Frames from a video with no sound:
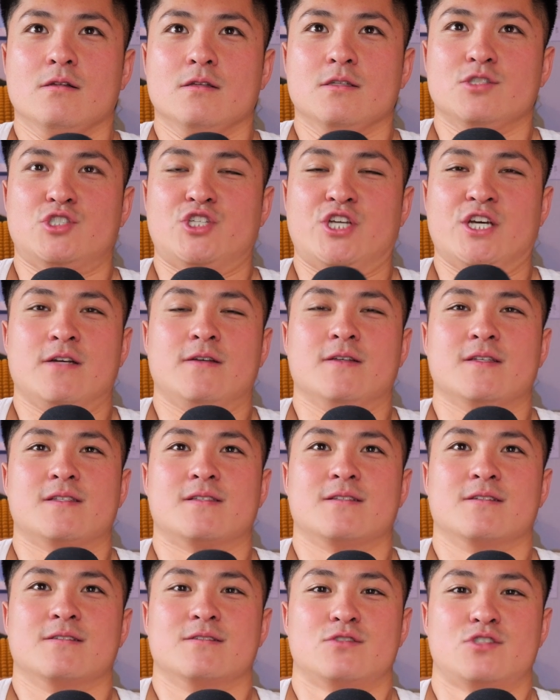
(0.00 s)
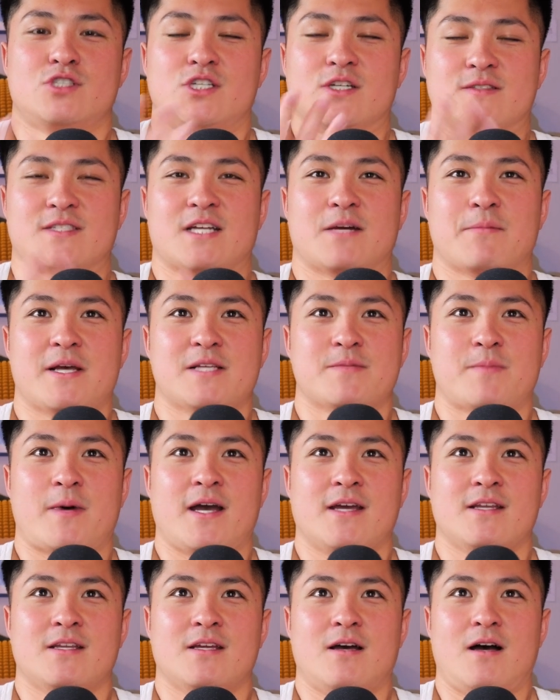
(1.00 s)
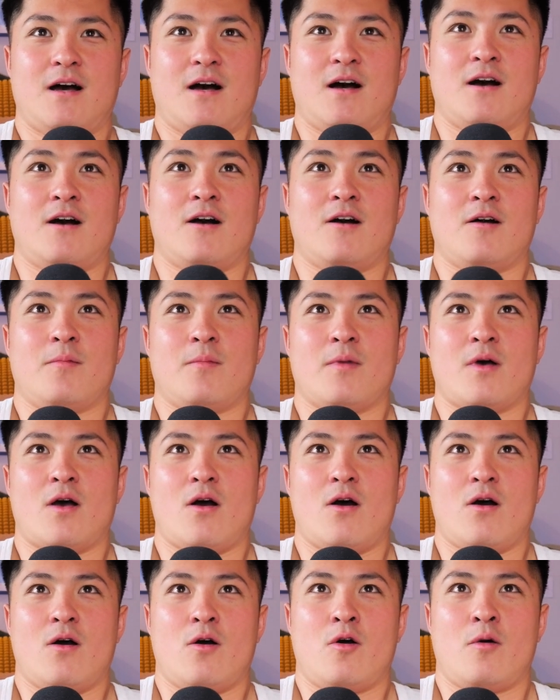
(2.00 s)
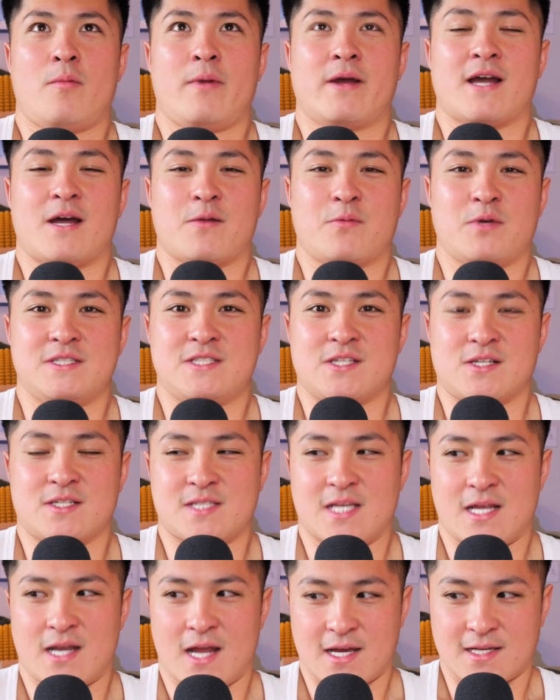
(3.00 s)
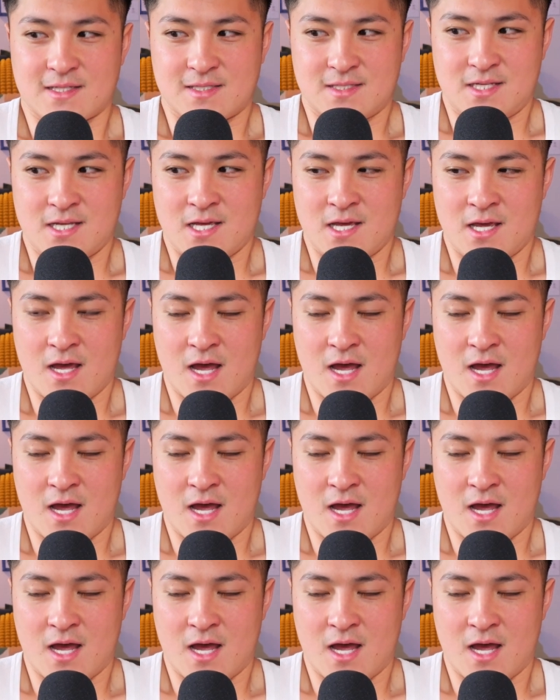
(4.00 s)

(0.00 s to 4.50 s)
Chills down my spine. Oh my God, what is he gonna say next?